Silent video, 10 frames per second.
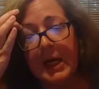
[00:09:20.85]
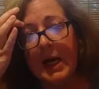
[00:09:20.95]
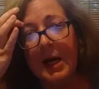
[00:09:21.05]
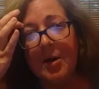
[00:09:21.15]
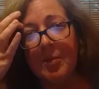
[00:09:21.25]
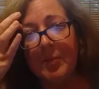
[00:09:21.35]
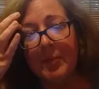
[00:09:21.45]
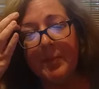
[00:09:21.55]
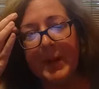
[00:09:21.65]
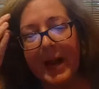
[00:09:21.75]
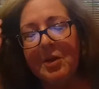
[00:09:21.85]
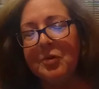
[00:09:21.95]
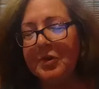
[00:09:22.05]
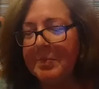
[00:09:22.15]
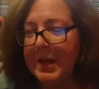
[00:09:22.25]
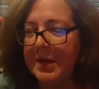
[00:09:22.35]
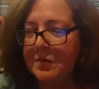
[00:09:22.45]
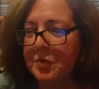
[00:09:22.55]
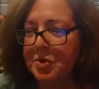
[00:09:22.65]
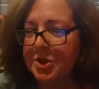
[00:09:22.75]
But I use the paid
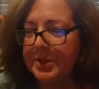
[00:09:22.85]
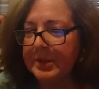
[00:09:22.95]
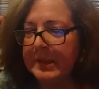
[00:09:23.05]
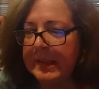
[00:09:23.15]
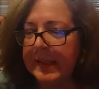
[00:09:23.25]
version.